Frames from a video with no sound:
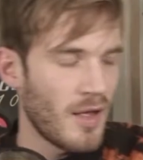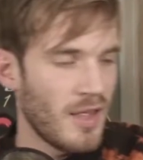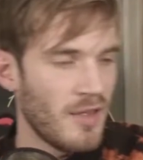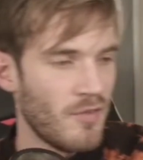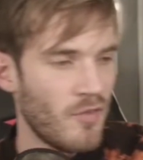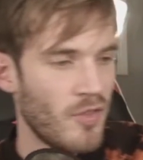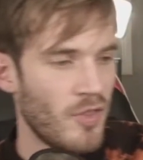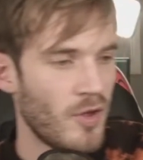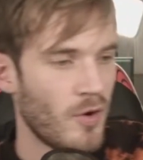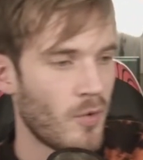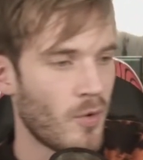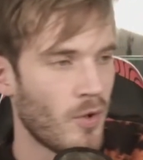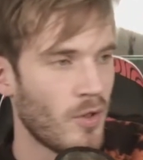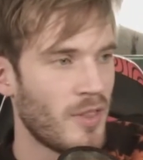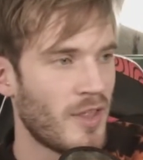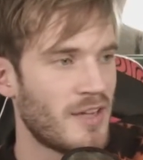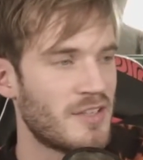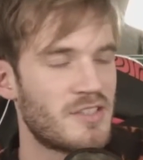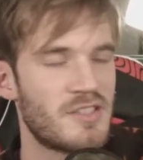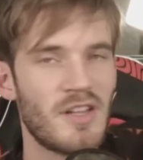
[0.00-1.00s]
even though all
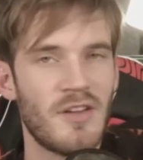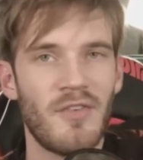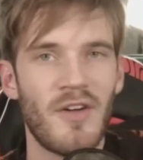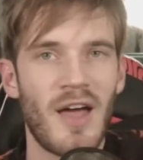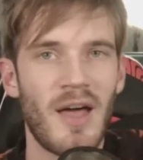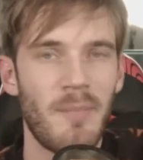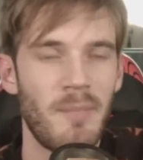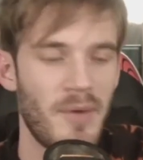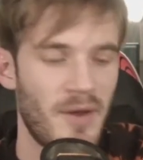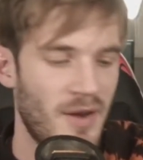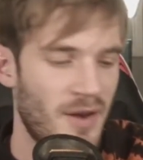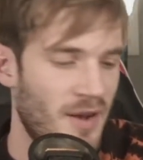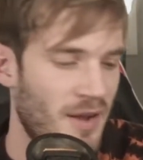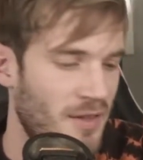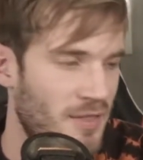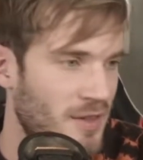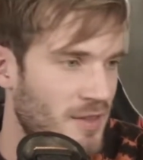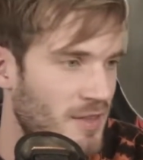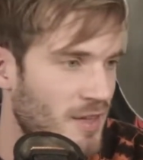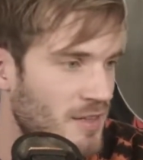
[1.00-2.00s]
that stuff happened, and I
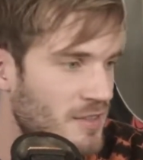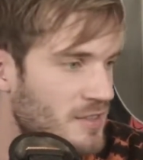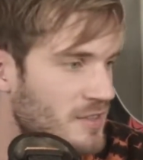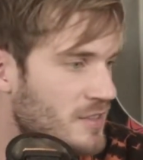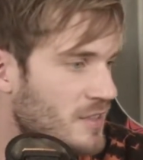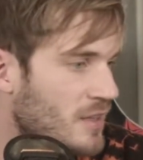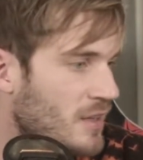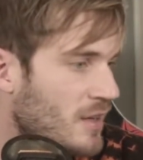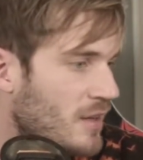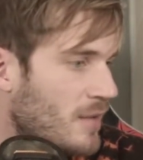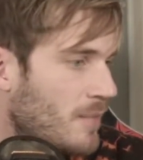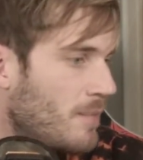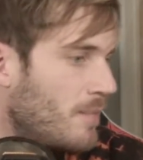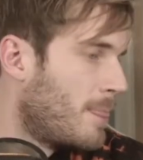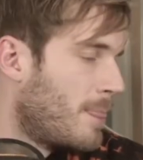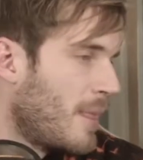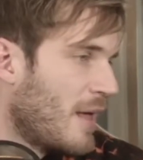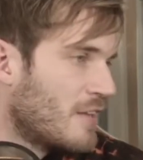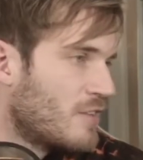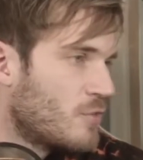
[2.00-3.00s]
think that's uh,
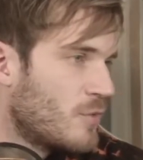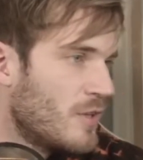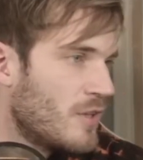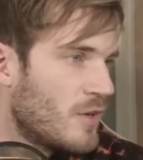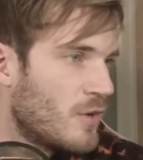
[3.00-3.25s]
that's really